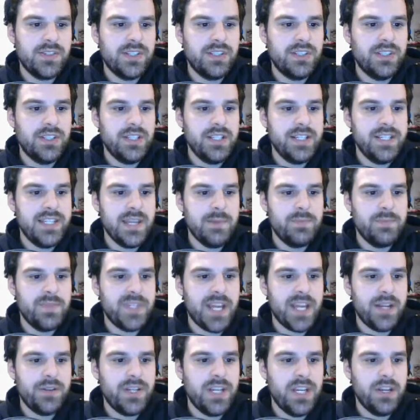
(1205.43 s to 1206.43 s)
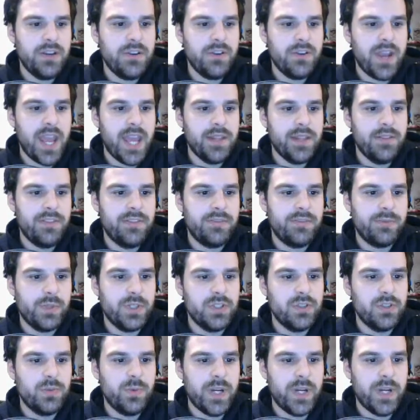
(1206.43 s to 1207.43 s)
a little dip down here at
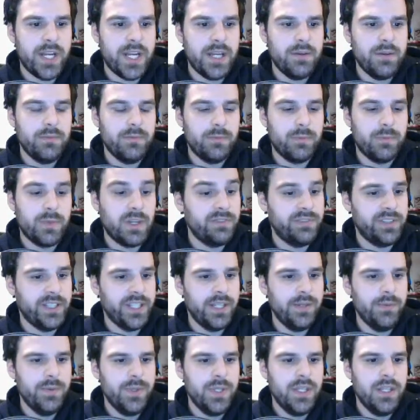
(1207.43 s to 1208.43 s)
320, roughly.